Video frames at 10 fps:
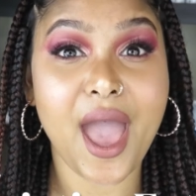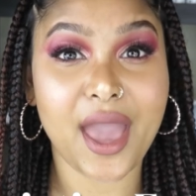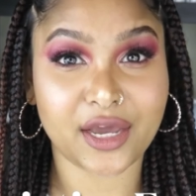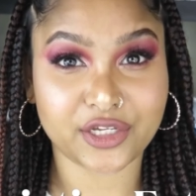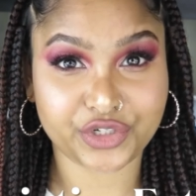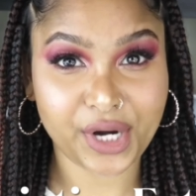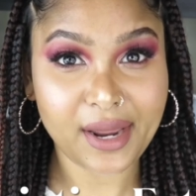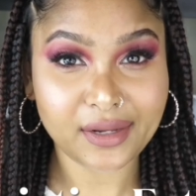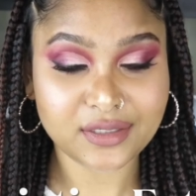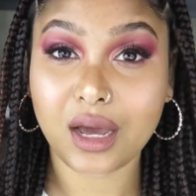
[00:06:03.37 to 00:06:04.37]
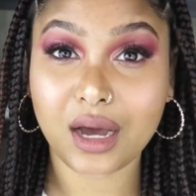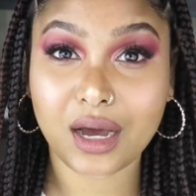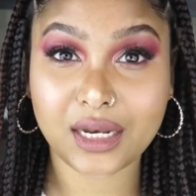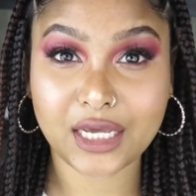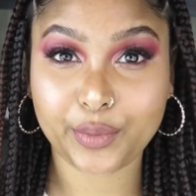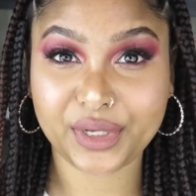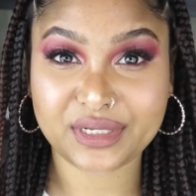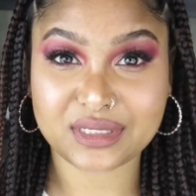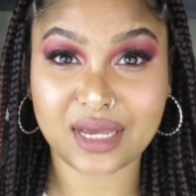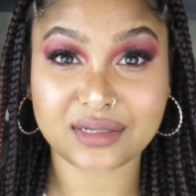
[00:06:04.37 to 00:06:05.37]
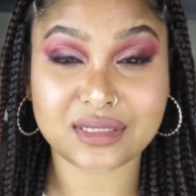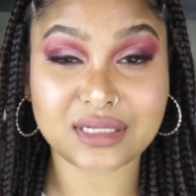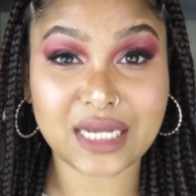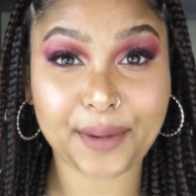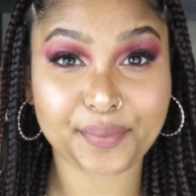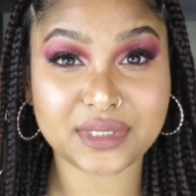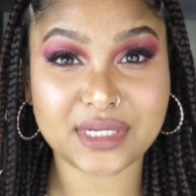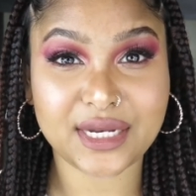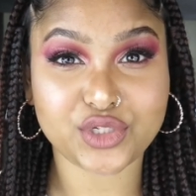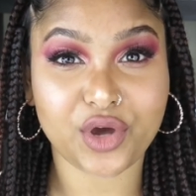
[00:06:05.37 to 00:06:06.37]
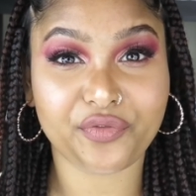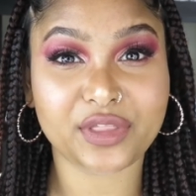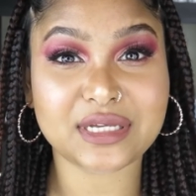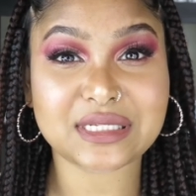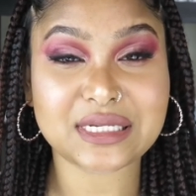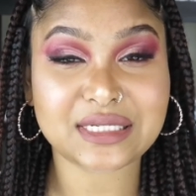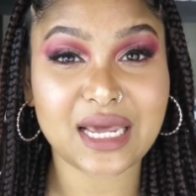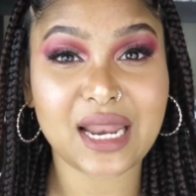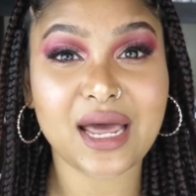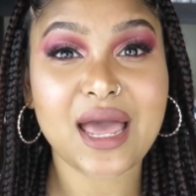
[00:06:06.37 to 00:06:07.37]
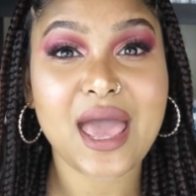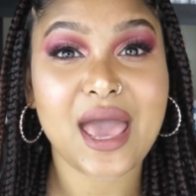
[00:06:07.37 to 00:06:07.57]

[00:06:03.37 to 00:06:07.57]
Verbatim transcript: extract earlier we discussed the 10% of the centella